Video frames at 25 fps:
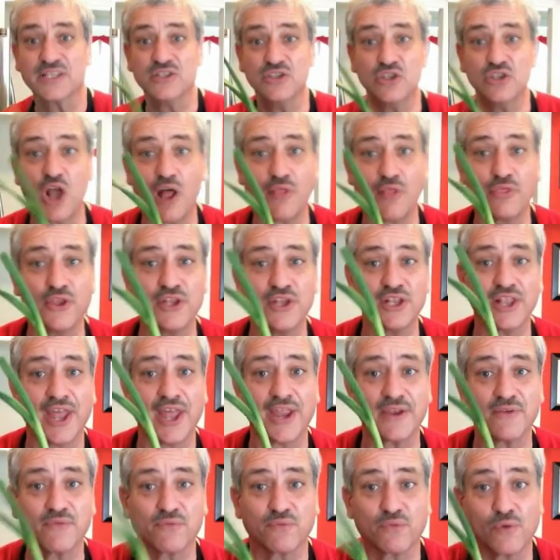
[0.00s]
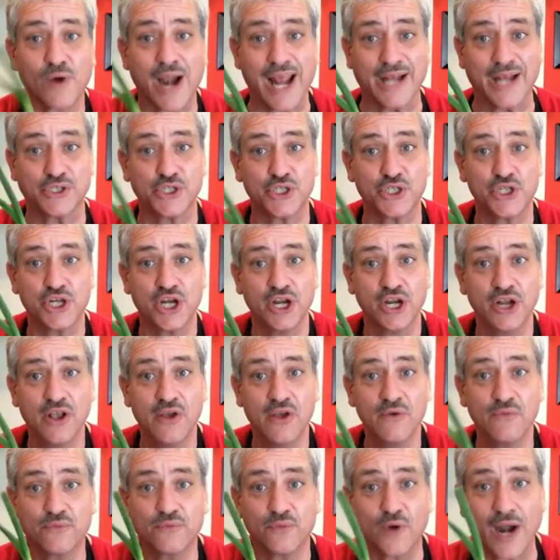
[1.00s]
is nothing like fresh.
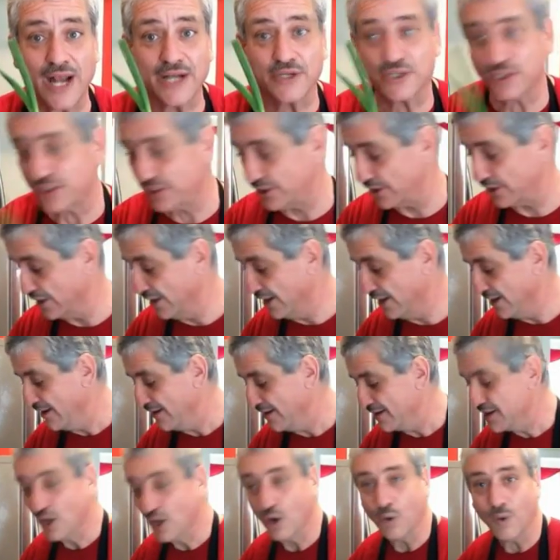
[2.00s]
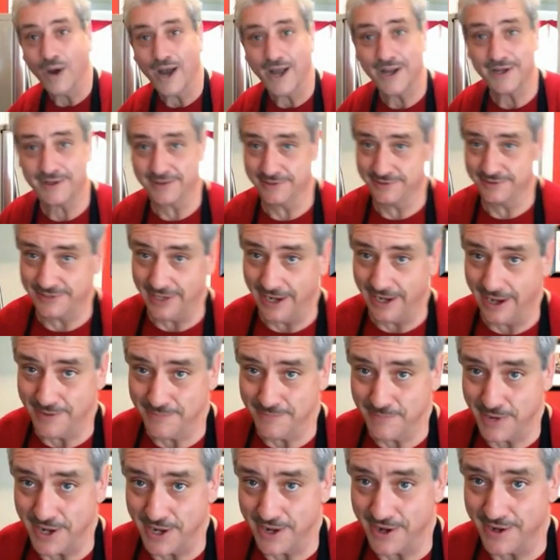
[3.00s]
You know why? Because
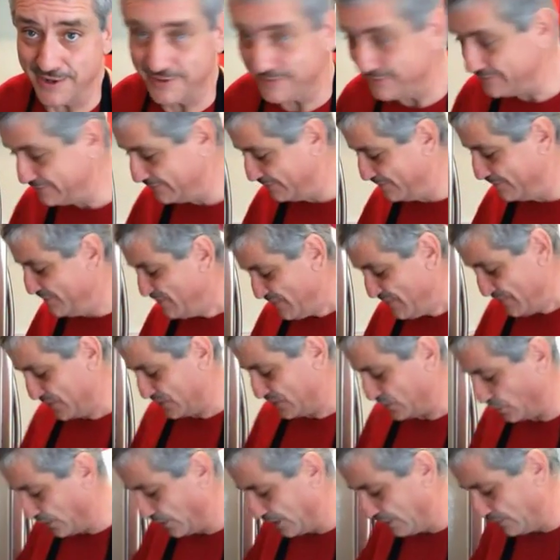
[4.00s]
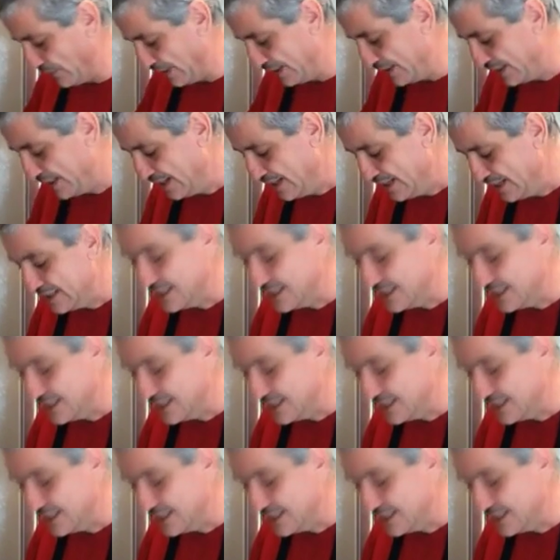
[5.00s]
God made it. So anyway,